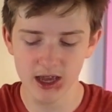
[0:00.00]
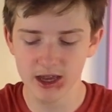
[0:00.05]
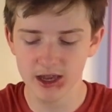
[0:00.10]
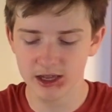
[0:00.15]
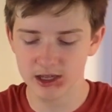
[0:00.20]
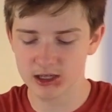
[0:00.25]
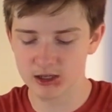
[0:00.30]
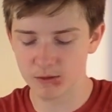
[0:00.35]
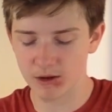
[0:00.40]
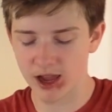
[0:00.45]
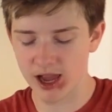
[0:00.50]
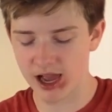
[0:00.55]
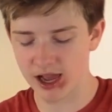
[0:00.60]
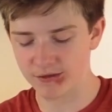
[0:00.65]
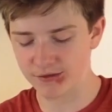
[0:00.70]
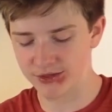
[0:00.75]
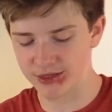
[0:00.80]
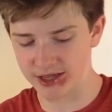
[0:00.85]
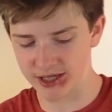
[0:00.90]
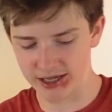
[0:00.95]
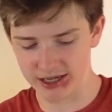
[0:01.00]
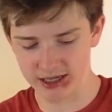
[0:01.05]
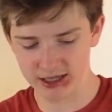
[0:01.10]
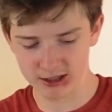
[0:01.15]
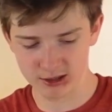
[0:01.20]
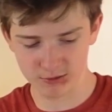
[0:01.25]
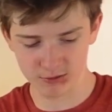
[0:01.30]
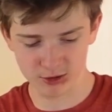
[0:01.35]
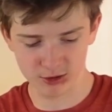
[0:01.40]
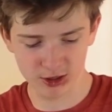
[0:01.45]
So we have
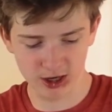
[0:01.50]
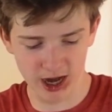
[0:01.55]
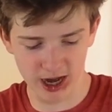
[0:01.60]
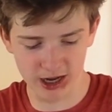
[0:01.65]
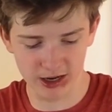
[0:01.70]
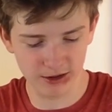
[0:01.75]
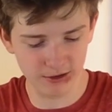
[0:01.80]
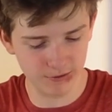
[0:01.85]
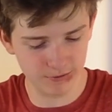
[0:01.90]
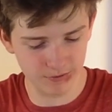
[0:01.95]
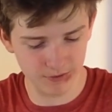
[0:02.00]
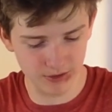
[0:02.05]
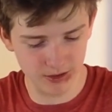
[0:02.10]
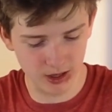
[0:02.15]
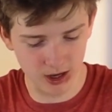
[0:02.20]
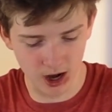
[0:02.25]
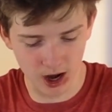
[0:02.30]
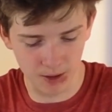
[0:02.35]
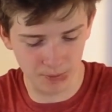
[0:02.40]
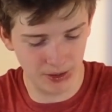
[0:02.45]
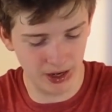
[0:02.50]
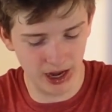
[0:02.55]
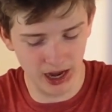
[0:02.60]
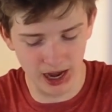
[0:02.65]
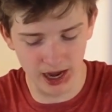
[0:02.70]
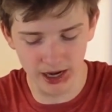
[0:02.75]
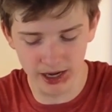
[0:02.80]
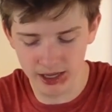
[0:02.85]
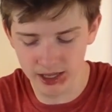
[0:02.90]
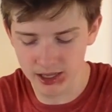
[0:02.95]
these, which kind of caught my eye.